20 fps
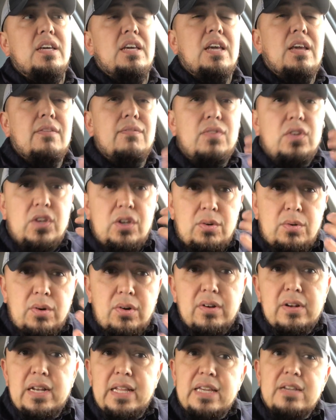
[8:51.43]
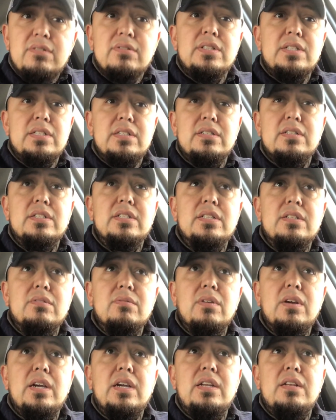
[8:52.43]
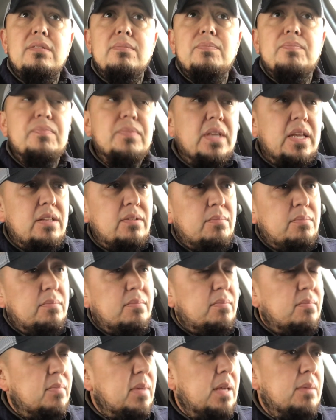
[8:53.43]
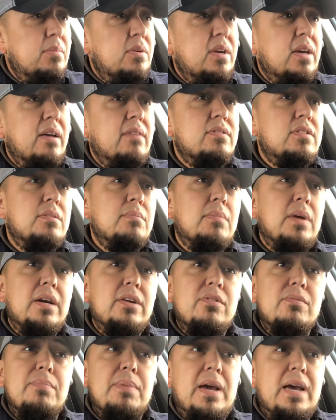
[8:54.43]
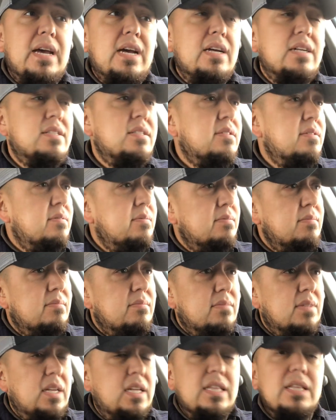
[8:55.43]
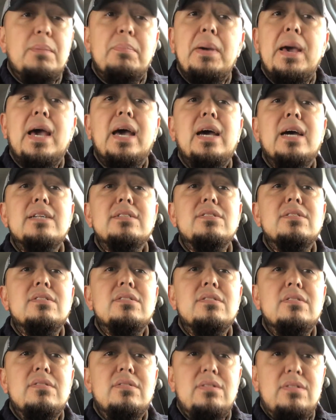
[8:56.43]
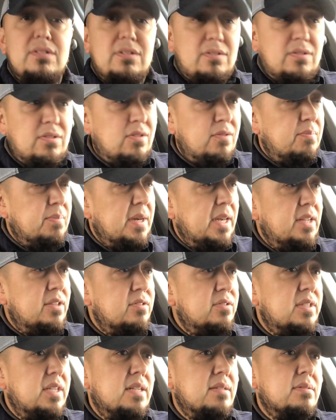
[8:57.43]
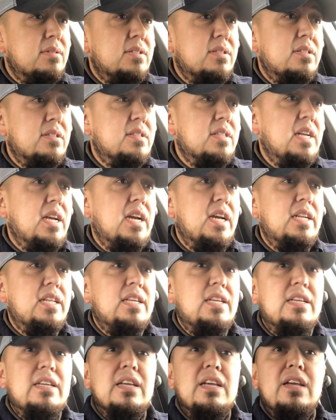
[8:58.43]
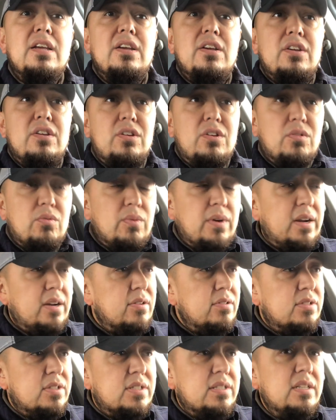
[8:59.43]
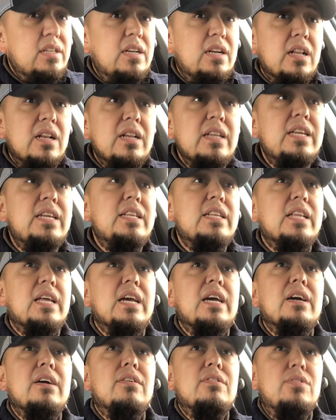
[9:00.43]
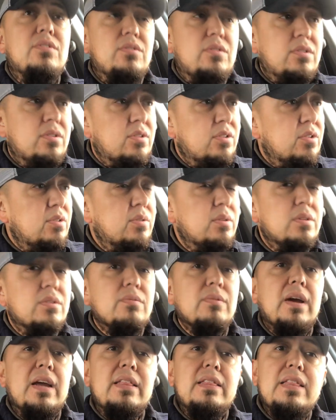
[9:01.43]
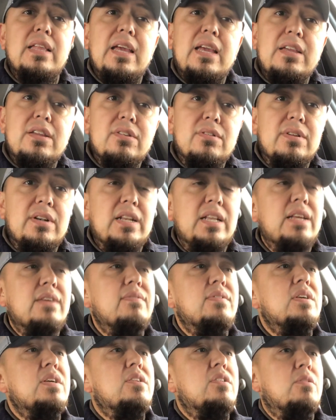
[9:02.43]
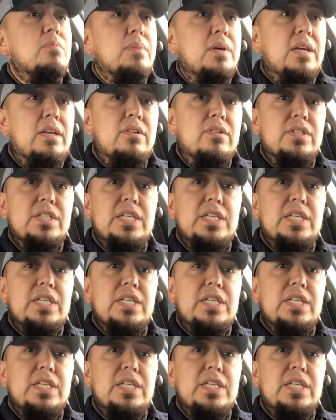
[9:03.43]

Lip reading: If you are a legal citizen, right, and maybe you have some minor past in the past, you paid your debt to society, your record's clean now, you're doing the right thing, you're living, you're paying your